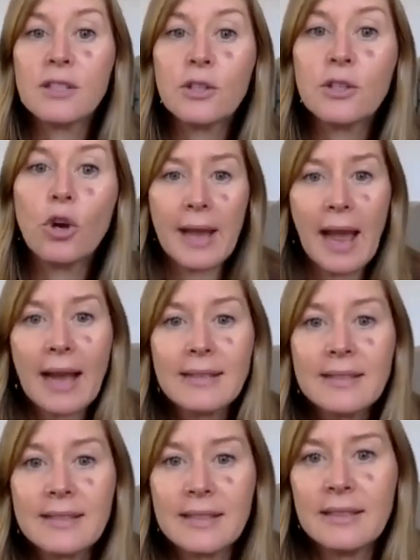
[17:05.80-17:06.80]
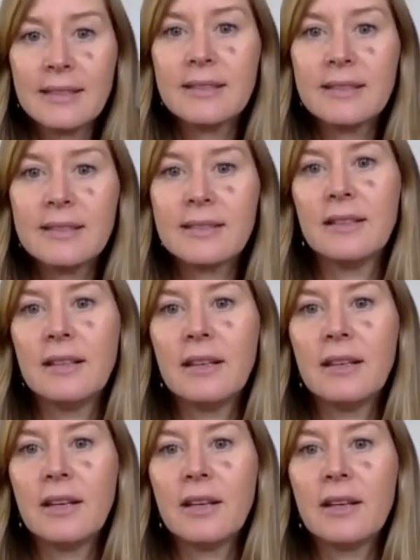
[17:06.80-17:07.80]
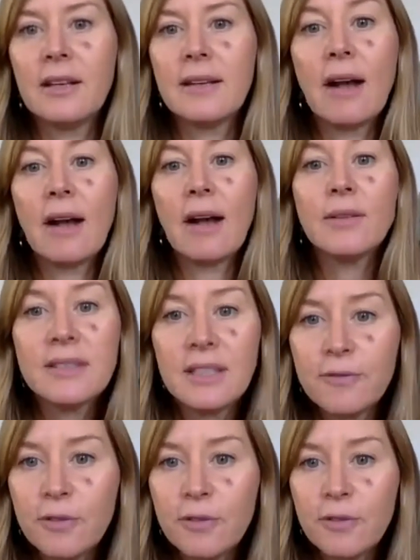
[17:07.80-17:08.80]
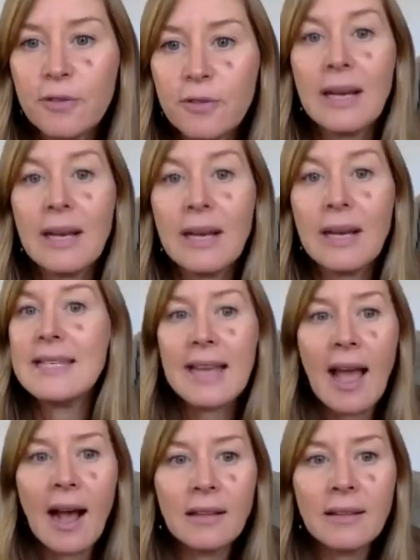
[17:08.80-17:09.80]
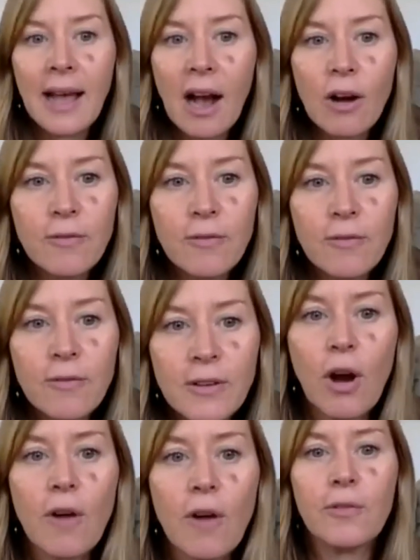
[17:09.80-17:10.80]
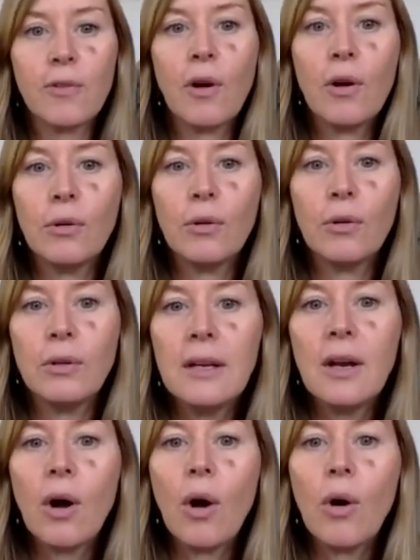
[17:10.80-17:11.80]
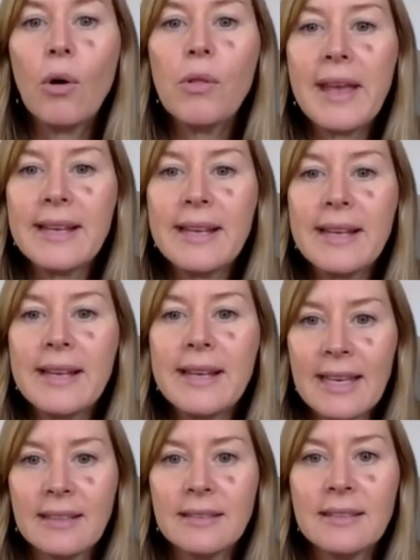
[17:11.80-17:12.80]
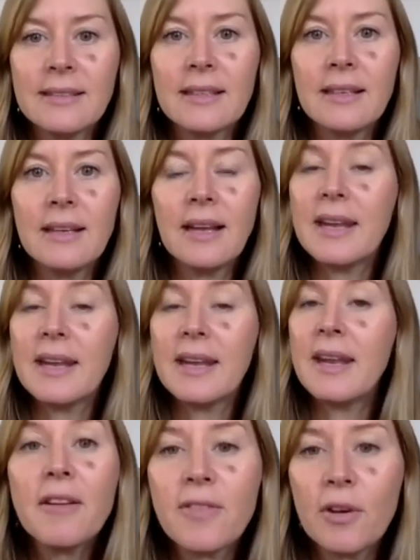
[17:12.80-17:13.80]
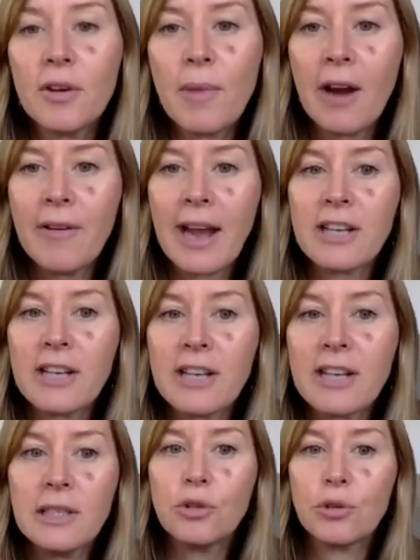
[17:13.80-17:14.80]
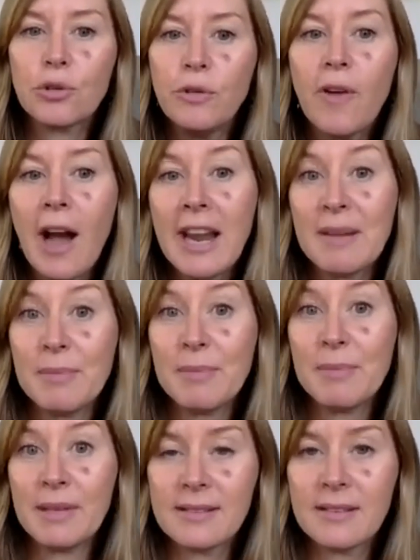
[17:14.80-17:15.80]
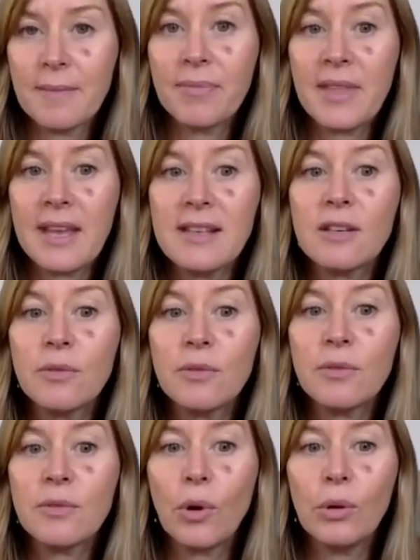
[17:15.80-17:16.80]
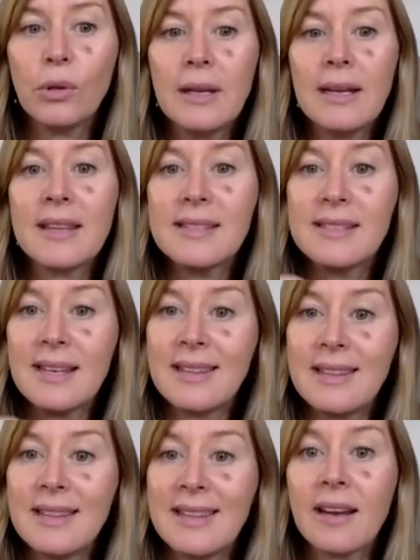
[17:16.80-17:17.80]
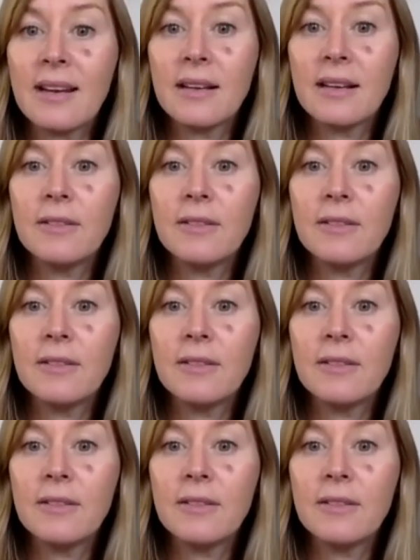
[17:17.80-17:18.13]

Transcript: ascorbic acid, calciferol, DL-alpha tocopherol. All these things, none of them are actually true vitamins. These are all the synthetic,